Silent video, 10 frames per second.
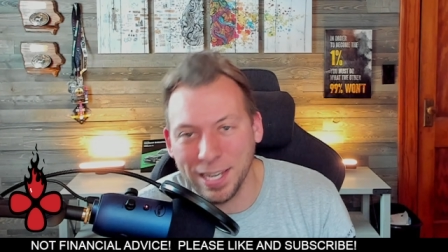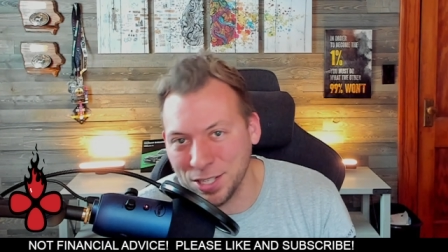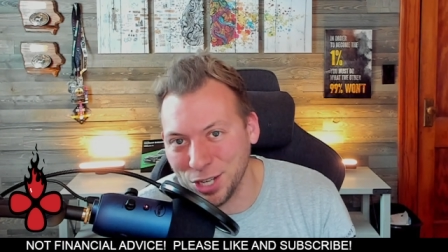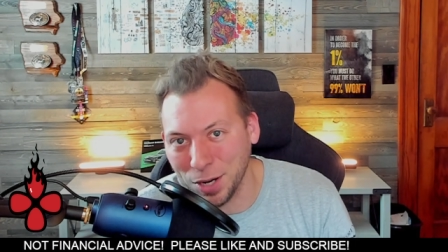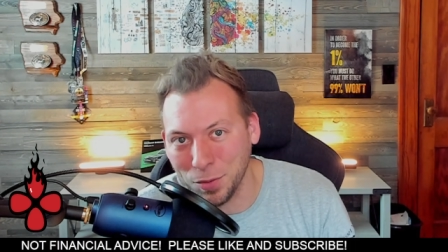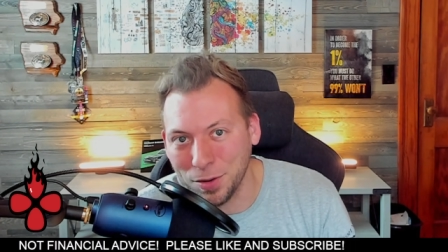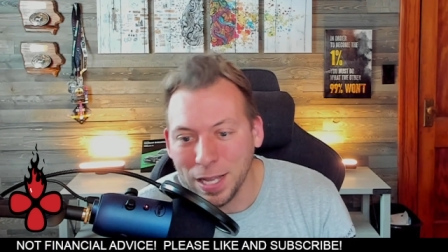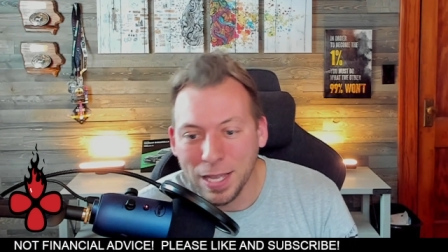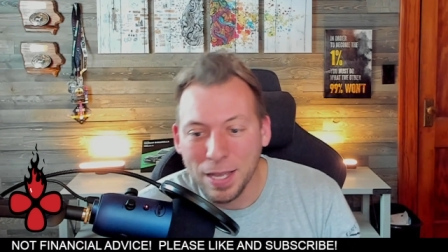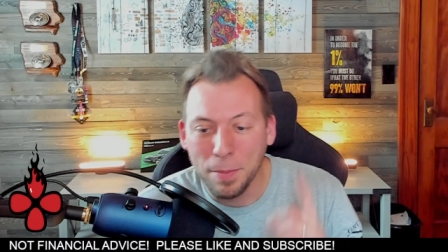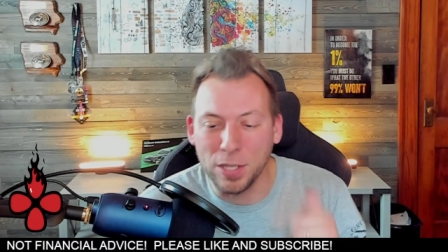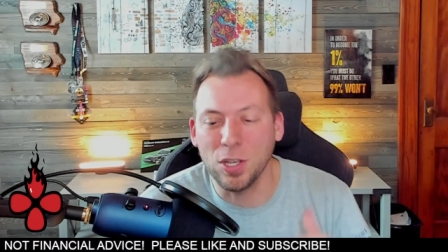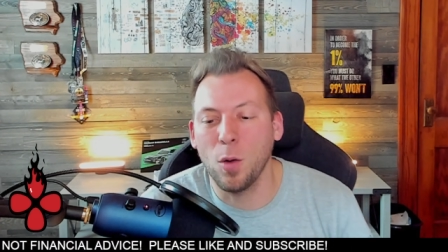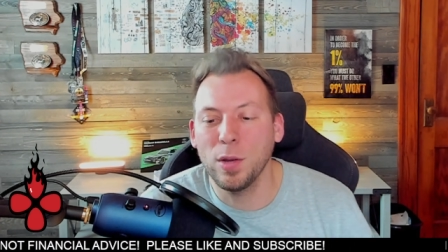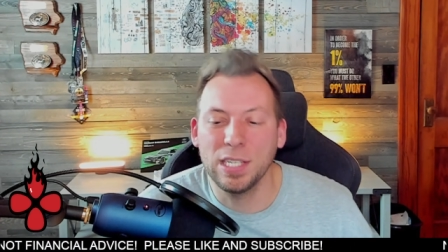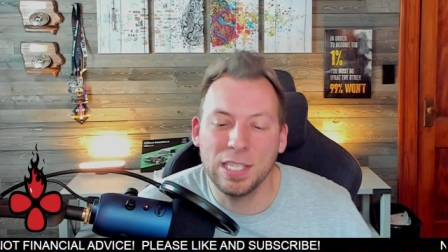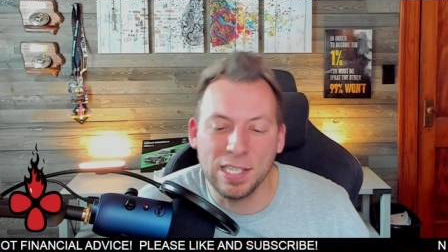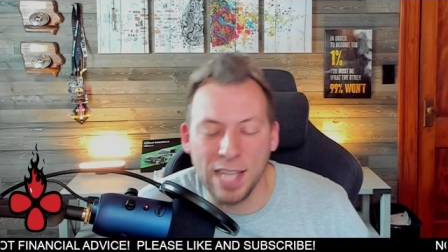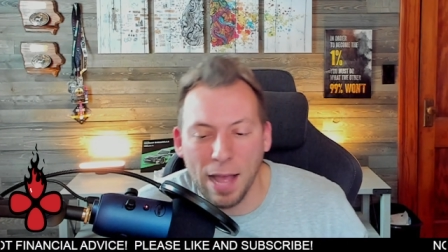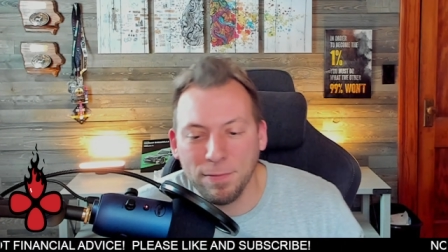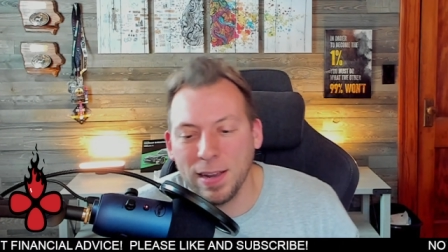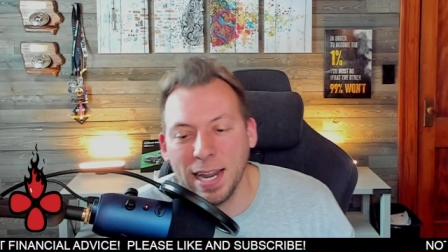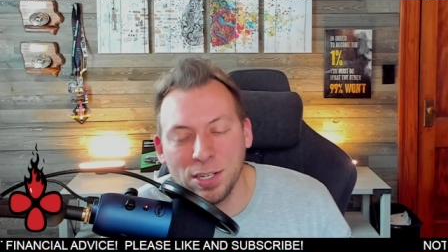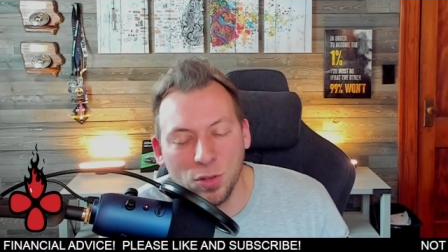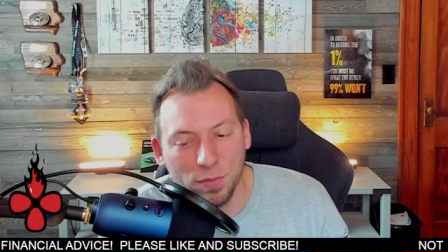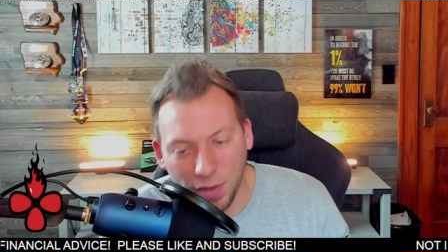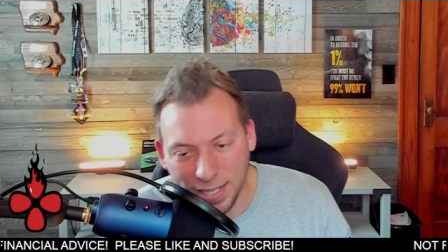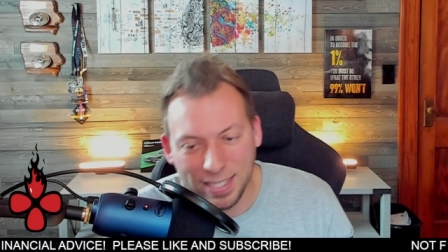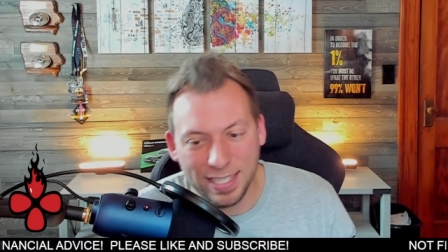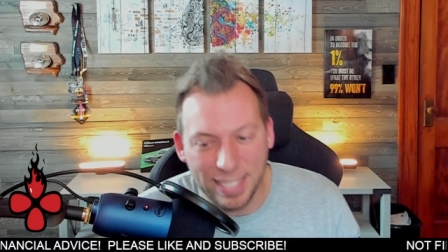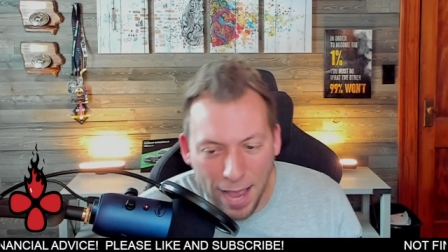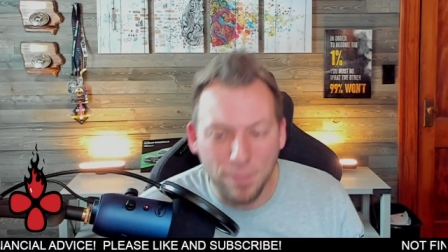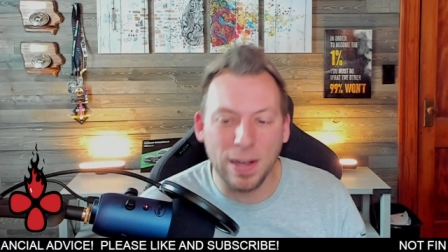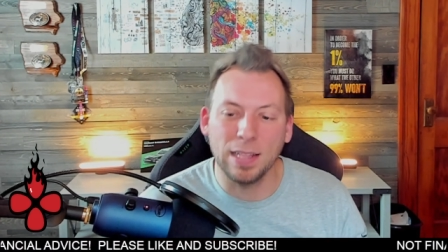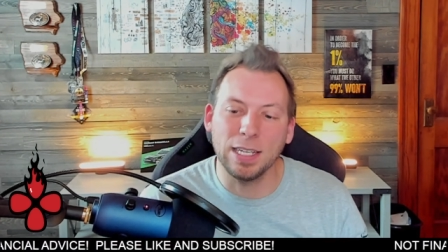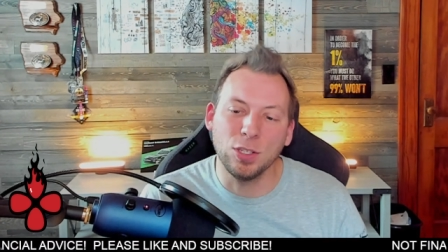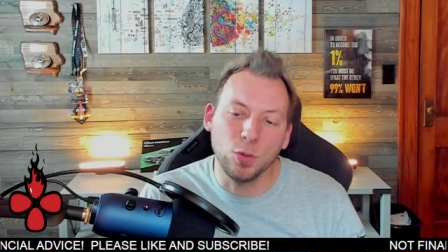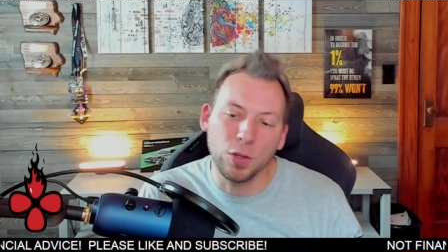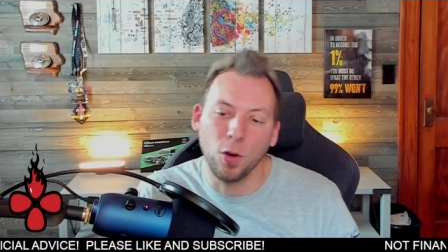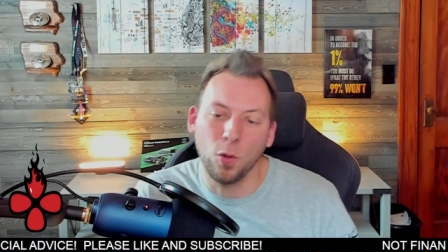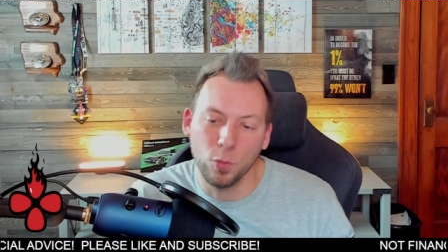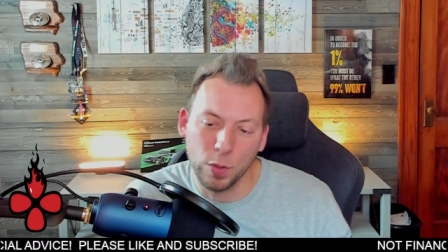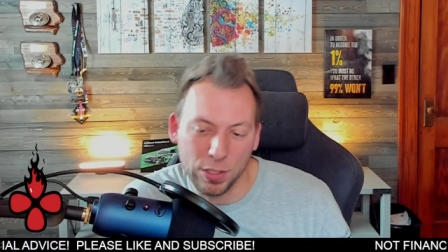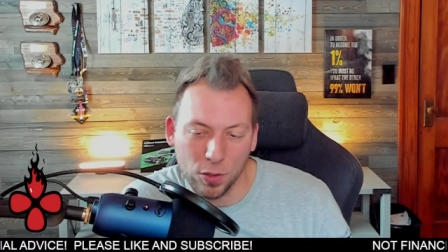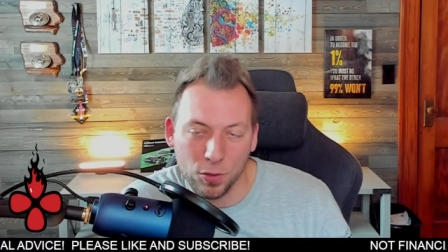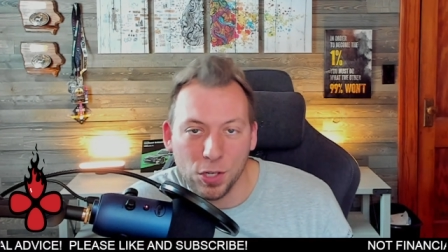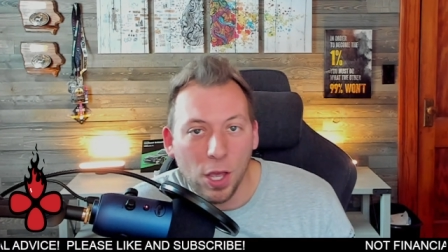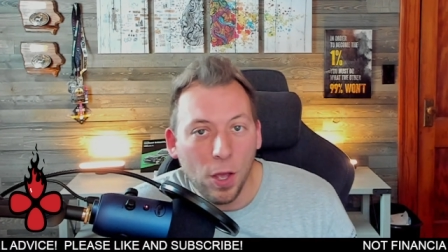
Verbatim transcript: in general. But as always, this is not financial advice. Definitely do your own research.